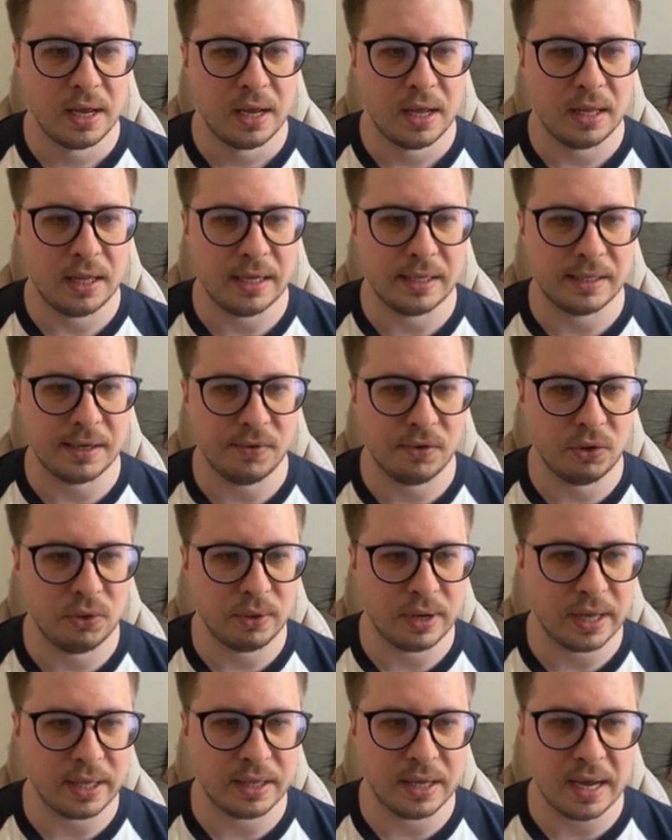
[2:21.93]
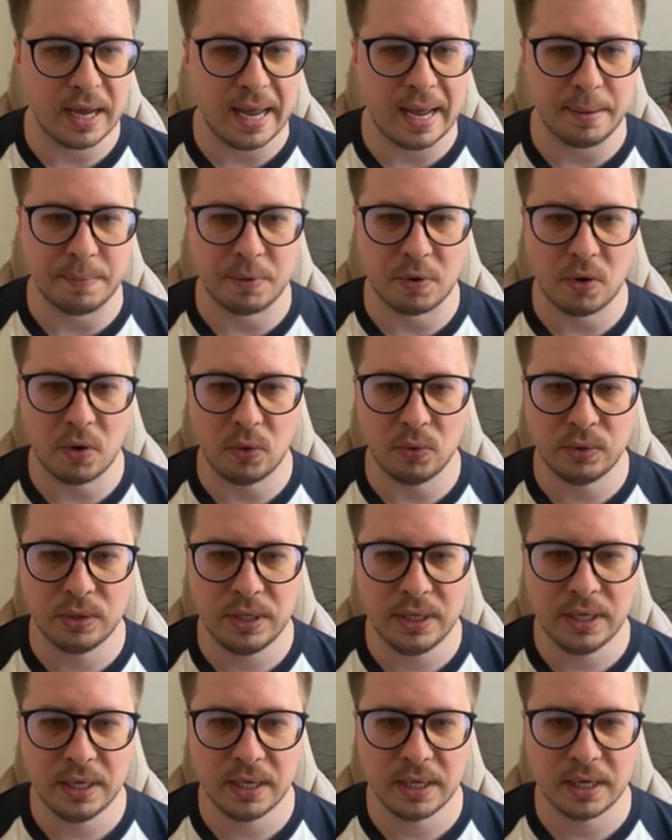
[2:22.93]
Let's have a look at the app
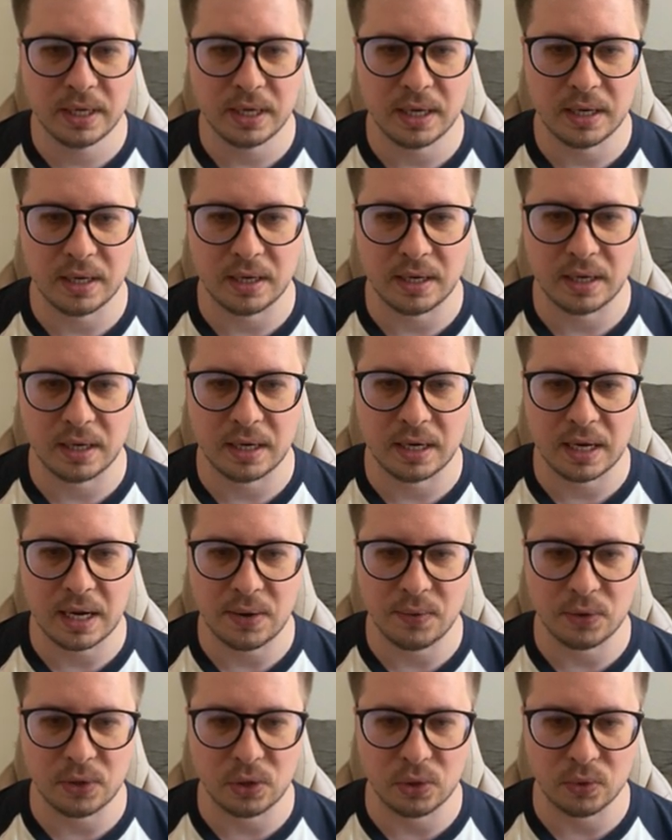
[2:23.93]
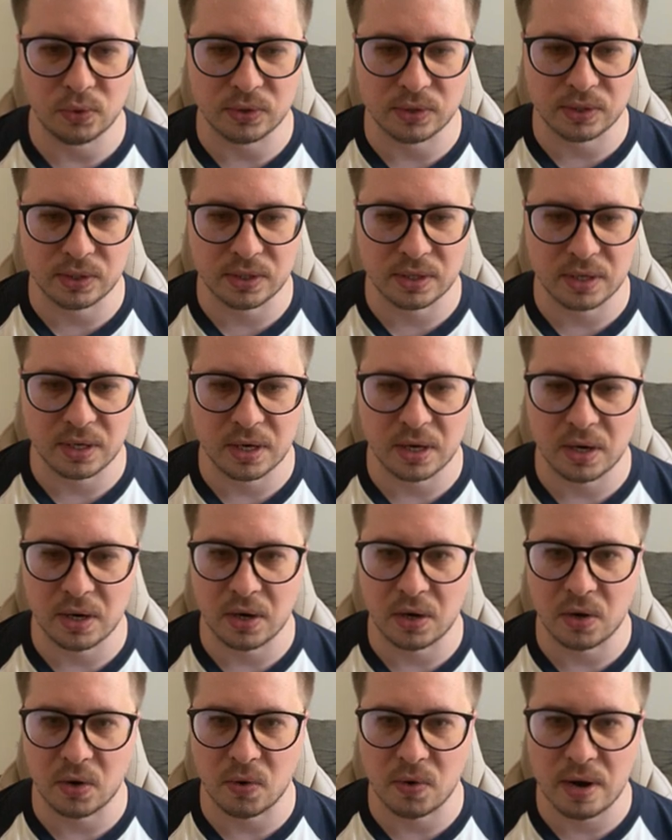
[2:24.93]
routing, how it looks
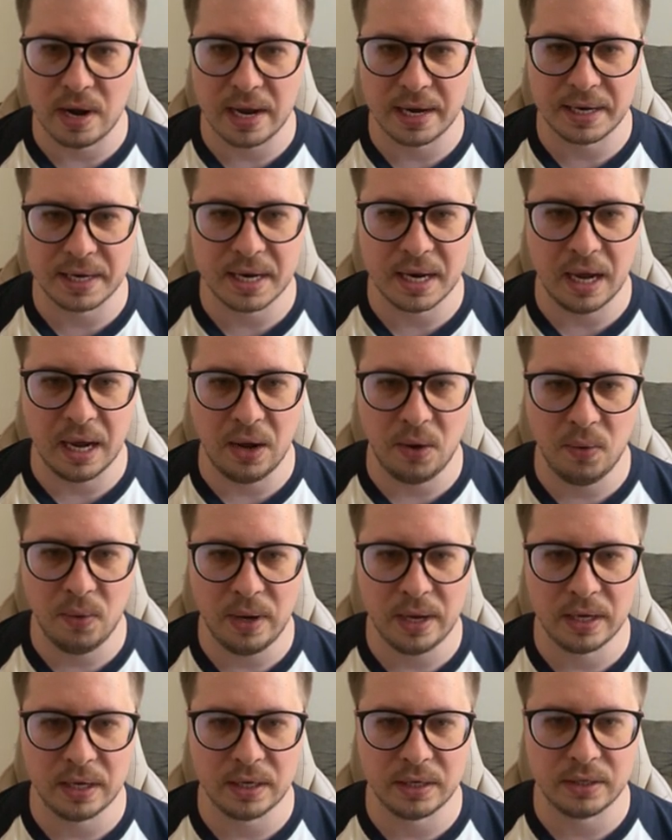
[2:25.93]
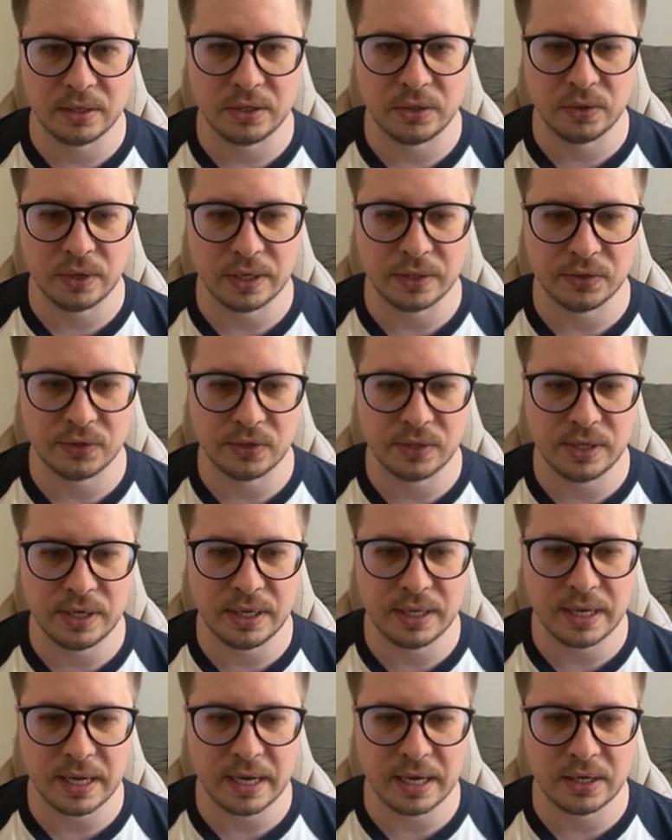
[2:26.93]
right now. And you can
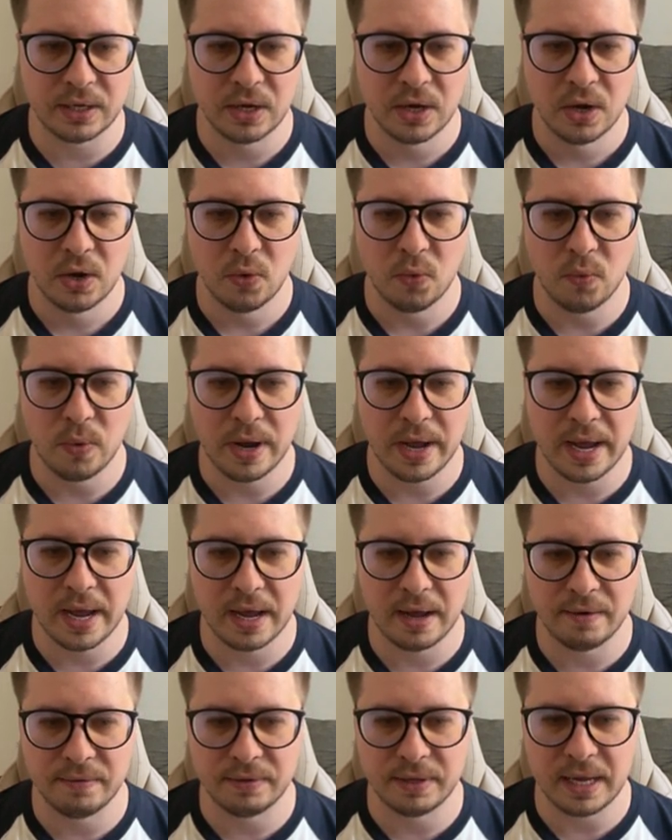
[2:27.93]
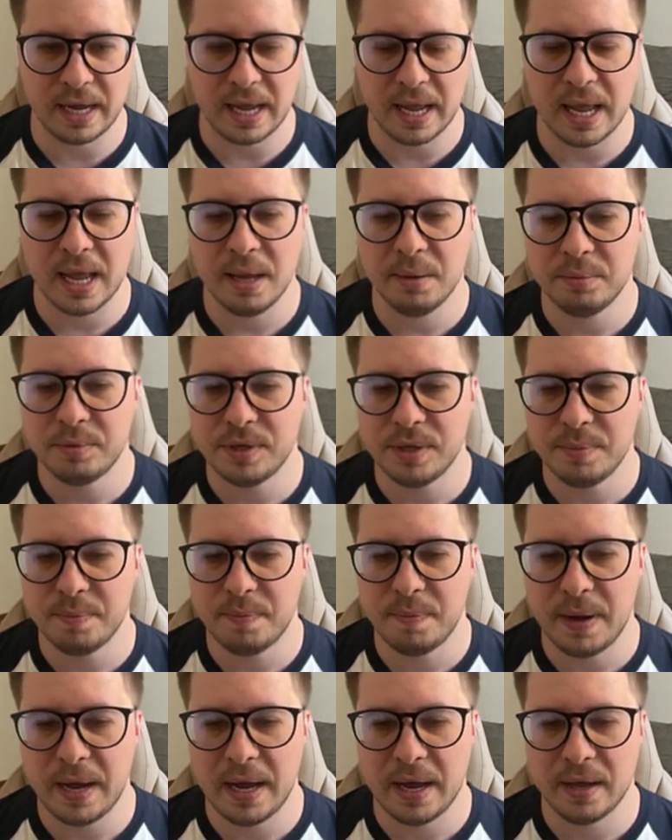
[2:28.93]
see that we have the empty
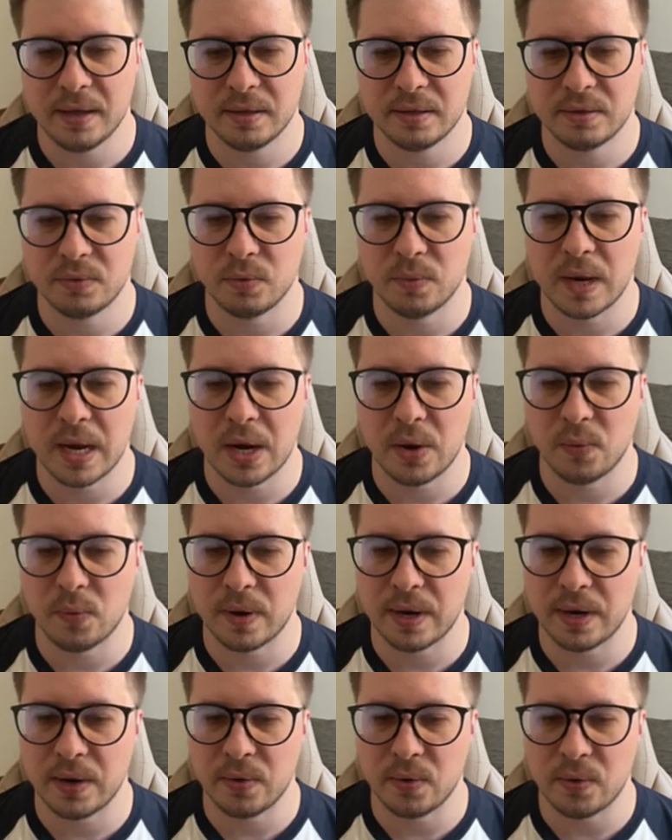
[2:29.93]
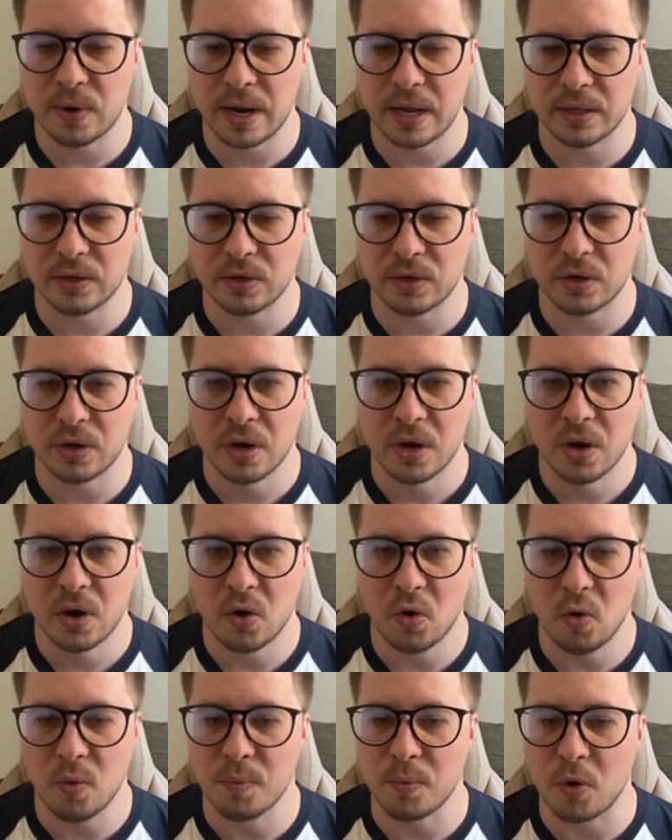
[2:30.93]
path where we render home